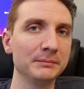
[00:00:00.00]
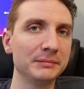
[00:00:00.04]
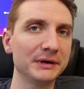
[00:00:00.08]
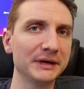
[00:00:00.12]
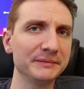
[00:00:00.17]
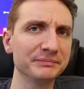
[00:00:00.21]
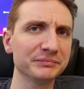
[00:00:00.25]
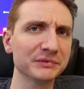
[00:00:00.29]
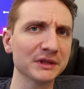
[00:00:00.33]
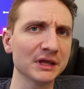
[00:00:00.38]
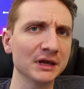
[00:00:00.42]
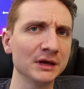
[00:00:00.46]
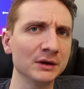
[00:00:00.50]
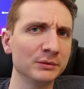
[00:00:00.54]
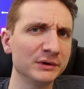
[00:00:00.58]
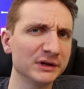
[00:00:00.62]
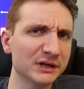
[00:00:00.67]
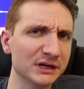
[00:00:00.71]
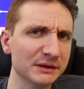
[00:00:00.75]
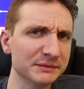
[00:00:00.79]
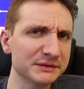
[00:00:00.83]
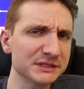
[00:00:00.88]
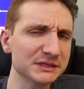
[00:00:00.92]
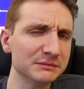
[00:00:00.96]
But
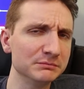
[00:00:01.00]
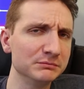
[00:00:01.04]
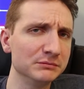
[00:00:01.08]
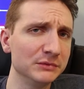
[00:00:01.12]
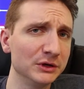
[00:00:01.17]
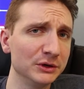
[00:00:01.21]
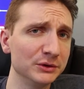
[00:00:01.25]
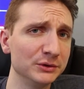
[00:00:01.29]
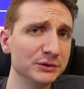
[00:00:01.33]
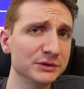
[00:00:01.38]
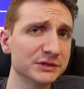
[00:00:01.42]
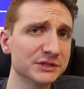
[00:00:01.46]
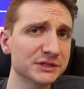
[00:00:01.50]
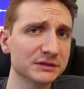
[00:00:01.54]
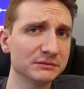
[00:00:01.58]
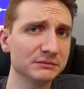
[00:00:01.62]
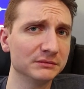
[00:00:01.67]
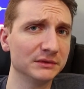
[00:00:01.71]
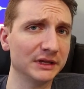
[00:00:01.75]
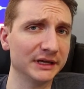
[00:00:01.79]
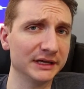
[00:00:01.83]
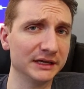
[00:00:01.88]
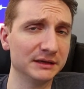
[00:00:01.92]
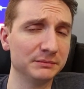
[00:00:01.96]
when it comes to most
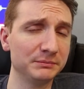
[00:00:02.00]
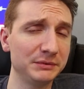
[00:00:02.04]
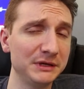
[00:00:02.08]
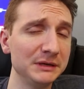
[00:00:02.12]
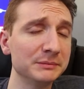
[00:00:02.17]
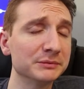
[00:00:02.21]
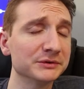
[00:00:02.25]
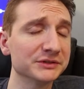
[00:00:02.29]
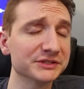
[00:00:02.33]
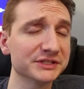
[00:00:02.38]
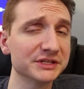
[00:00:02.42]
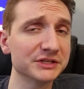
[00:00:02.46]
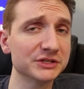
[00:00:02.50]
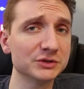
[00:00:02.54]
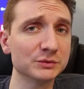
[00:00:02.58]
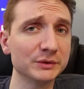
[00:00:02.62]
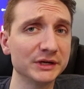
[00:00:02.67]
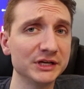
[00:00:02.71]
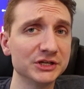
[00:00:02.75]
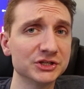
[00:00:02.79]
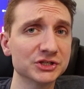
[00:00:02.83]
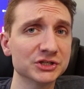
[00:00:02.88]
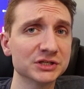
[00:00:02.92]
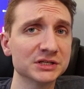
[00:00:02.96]
like people
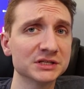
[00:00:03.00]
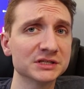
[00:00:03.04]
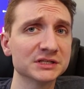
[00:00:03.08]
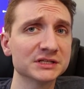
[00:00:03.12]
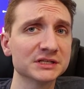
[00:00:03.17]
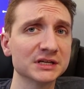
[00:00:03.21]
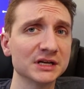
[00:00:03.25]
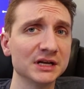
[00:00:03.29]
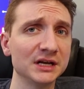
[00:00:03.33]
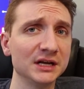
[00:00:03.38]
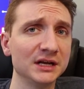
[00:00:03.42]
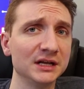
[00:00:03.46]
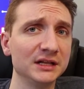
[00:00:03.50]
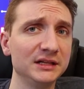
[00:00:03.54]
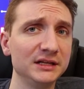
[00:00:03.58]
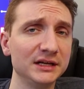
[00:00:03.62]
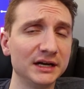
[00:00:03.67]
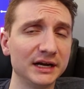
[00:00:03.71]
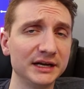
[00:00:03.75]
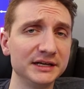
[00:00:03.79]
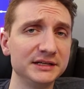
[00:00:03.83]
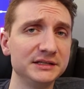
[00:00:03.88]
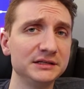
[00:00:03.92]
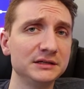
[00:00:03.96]
situations,
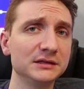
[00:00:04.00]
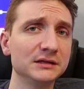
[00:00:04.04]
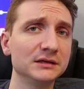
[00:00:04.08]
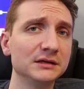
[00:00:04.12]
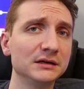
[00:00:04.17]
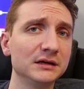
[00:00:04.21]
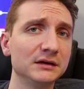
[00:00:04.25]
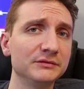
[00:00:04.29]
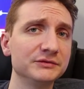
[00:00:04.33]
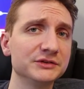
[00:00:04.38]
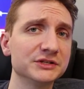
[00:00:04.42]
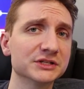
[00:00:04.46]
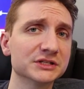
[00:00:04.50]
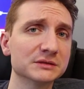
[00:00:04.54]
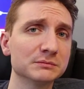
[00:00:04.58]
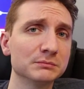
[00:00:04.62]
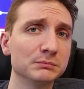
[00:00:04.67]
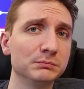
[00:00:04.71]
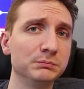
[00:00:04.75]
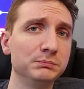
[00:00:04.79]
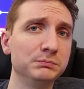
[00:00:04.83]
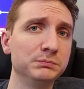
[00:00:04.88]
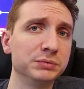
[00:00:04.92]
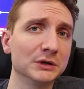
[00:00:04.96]
the idea of just
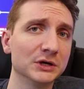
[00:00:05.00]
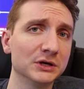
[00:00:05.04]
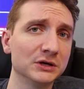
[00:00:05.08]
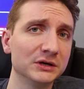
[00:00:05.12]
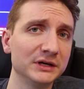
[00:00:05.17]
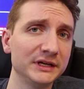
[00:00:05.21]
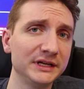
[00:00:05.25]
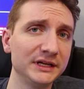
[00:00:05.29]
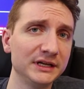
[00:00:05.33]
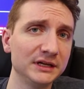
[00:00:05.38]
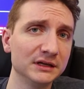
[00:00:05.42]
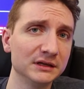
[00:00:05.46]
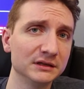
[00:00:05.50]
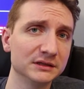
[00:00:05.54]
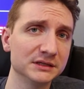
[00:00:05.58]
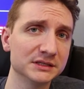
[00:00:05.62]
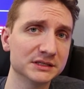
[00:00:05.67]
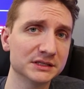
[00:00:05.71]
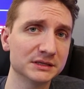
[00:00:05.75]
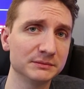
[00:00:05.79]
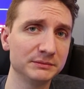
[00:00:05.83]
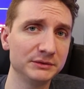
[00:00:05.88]
burning this